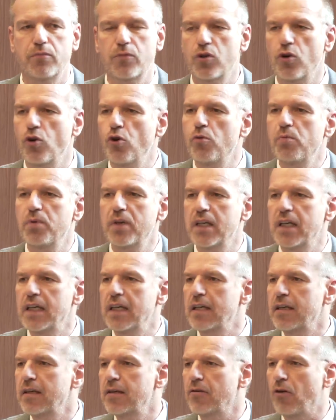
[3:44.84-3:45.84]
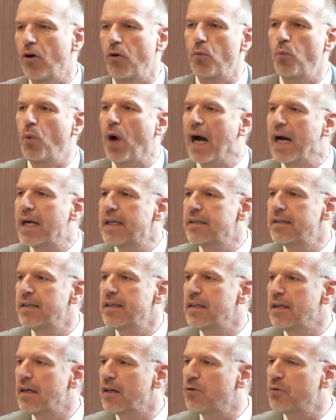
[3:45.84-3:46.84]
globally or
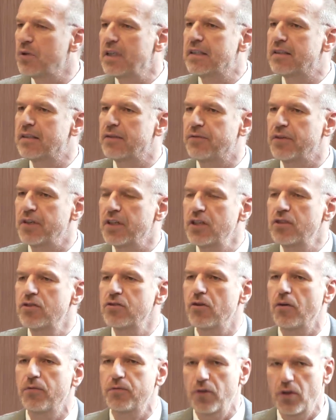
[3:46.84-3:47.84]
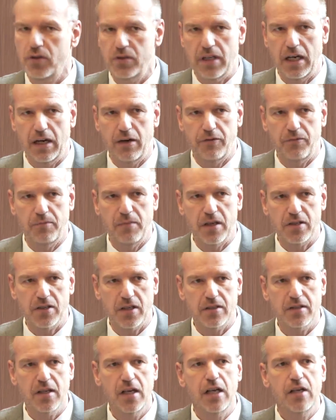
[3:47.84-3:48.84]
widely agreed definition of non-tariff
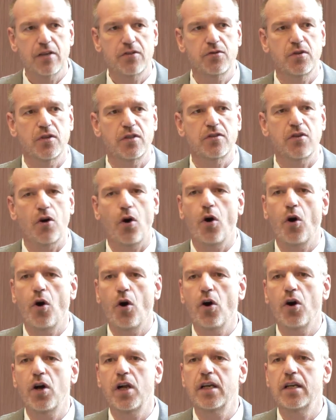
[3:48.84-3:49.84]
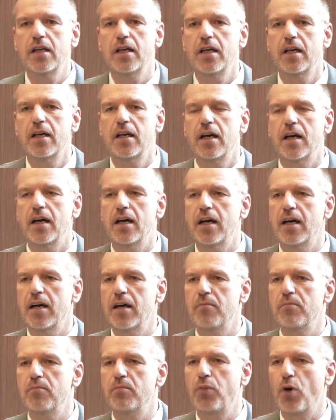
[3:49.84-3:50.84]
measures. So it's all
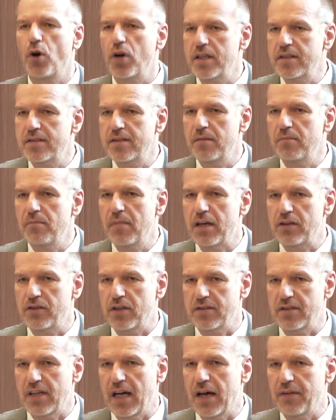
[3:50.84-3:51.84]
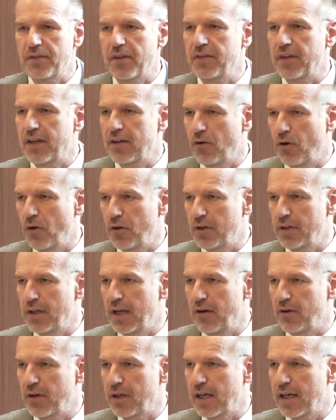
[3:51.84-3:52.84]
policy measures other than
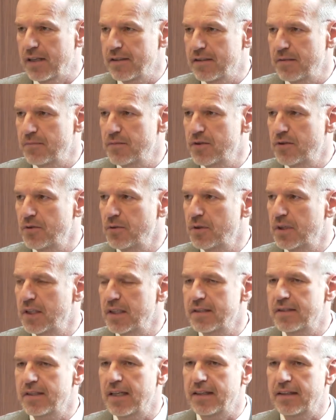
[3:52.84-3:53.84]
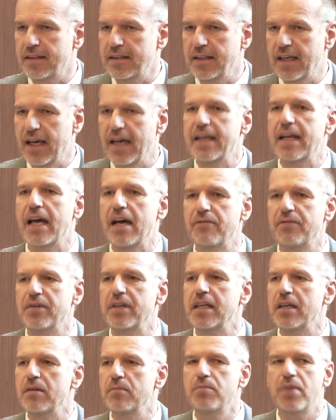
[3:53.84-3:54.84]
ordinary customs duties that can have
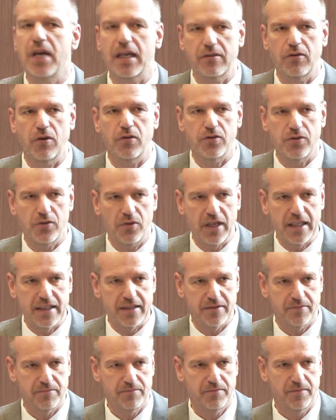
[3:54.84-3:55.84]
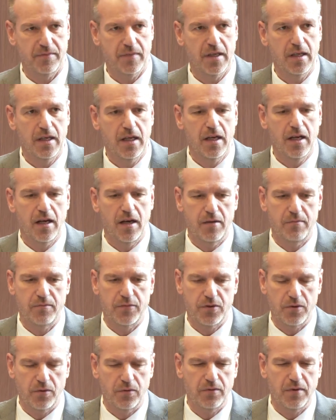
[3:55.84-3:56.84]
an impact on trade.
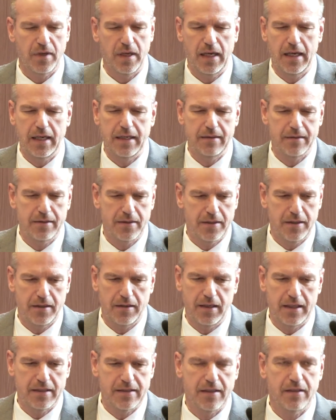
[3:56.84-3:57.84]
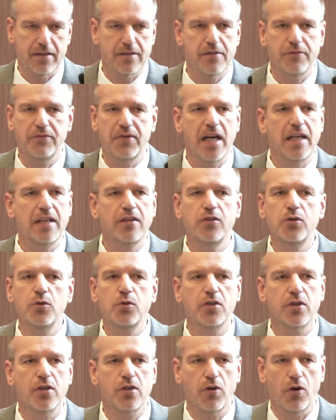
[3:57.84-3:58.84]
It's a fairly
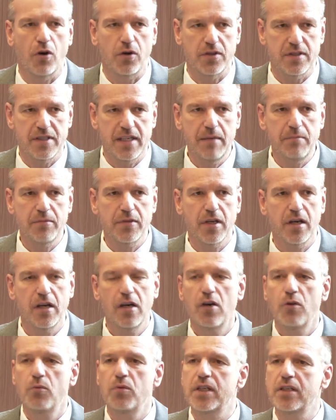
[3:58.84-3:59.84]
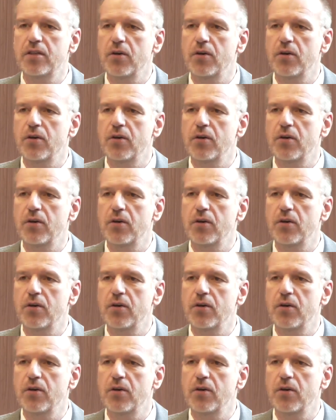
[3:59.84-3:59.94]
neutral concept. We